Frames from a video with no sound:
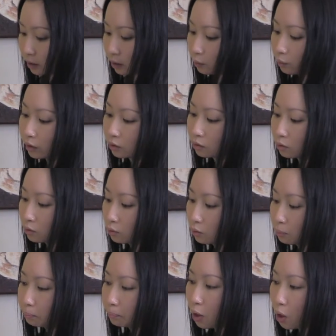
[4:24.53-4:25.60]
When
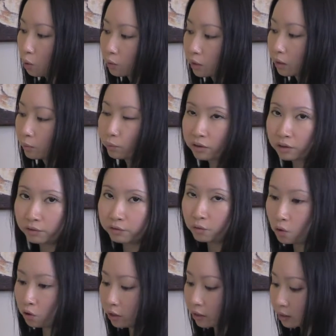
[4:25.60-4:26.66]
you poke them with a
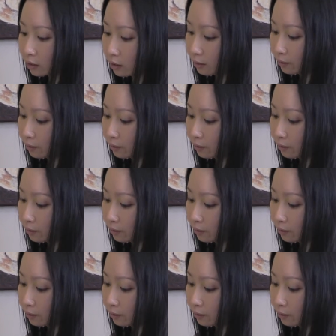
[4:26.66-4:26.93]
fork,